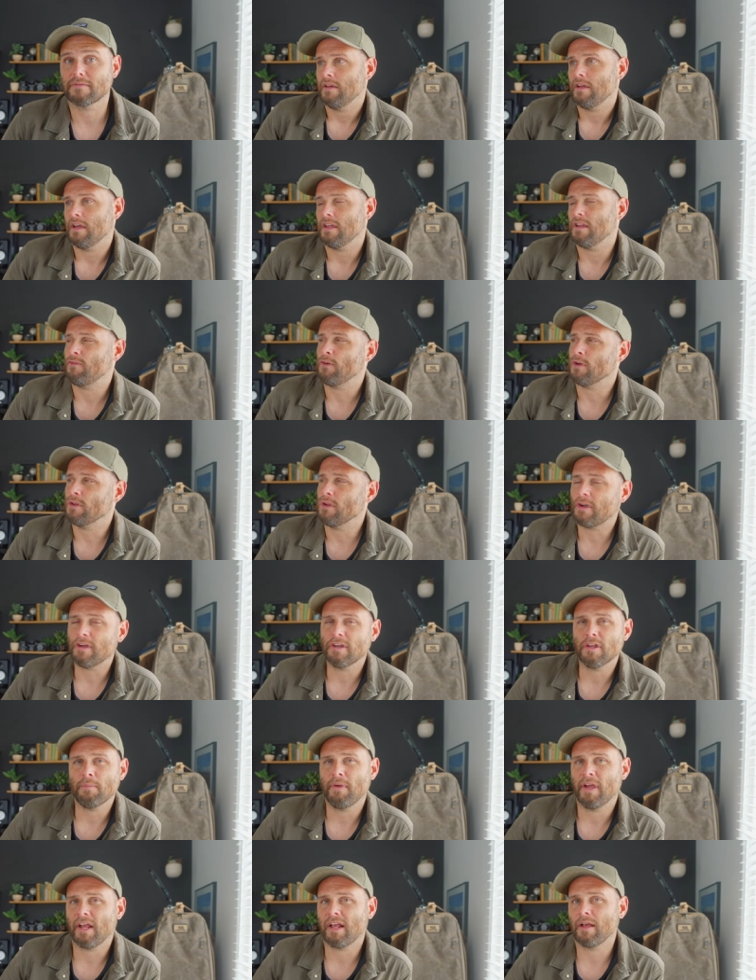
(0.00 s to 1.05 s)
And if you're looking to
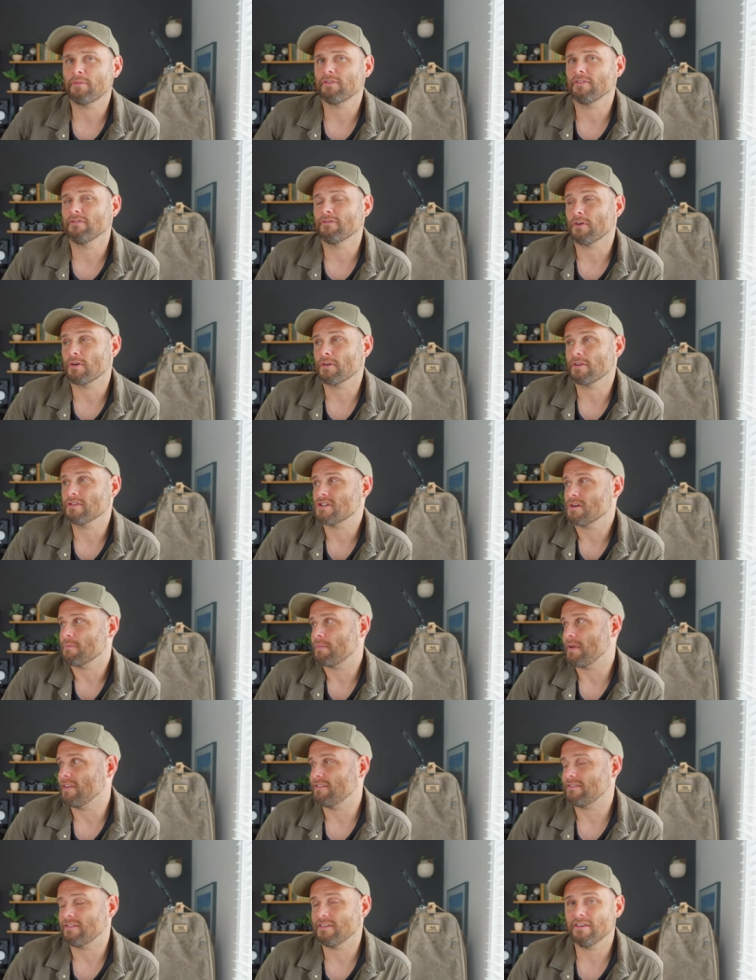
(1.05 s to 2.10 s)
pick up some furniture
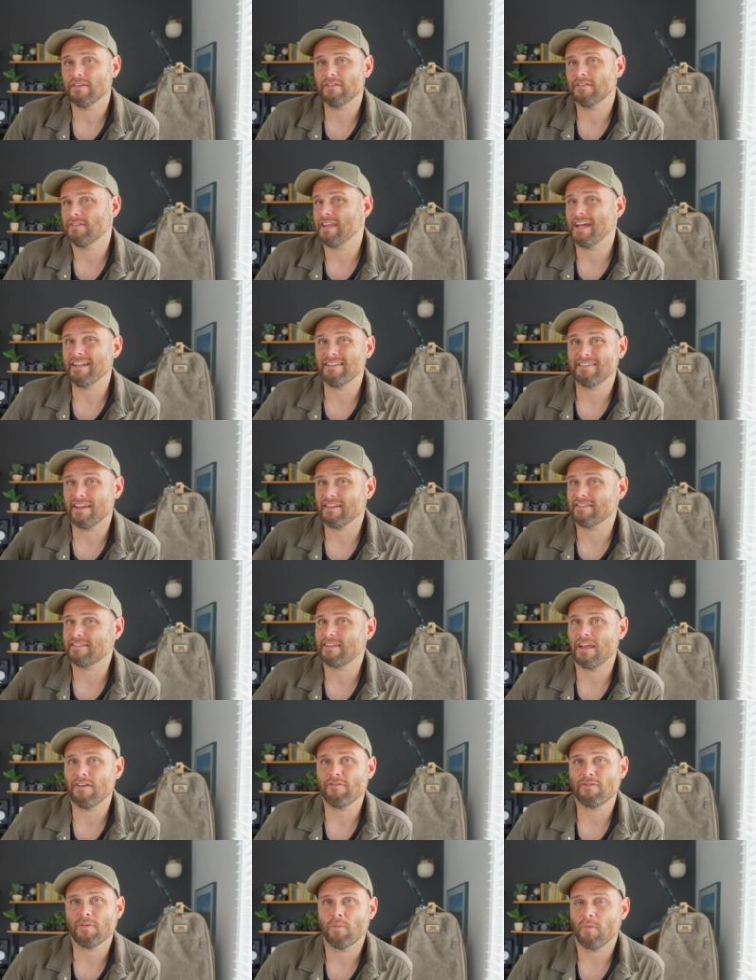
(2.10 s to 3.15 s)
pieces, that desk
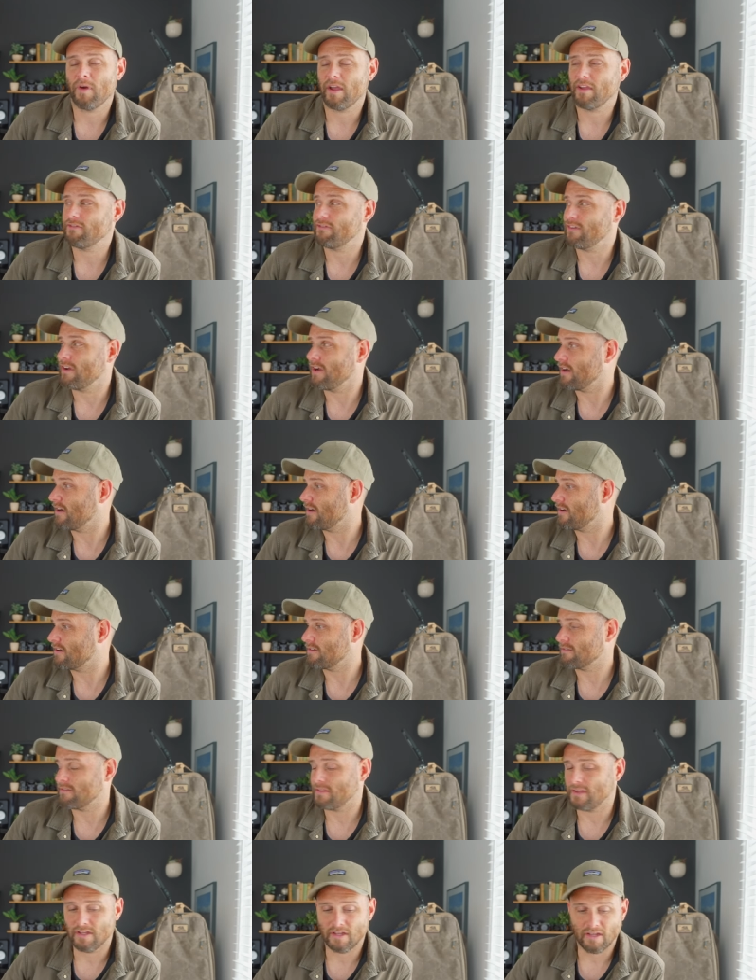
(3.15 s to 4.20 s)
came from
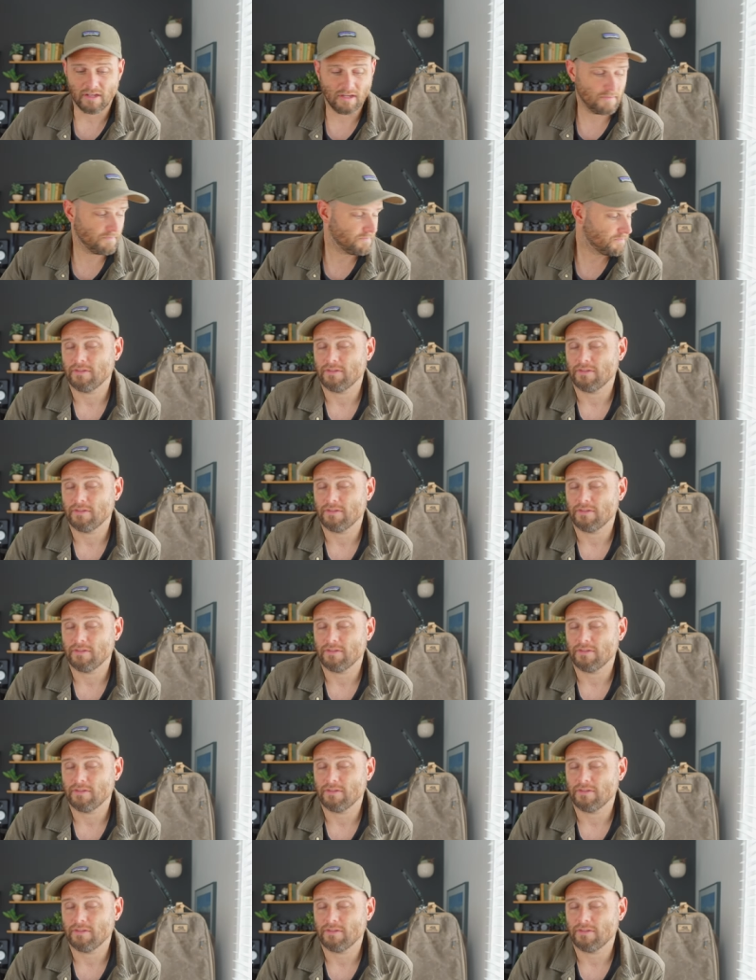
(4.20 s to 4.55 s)
Wayfair, the,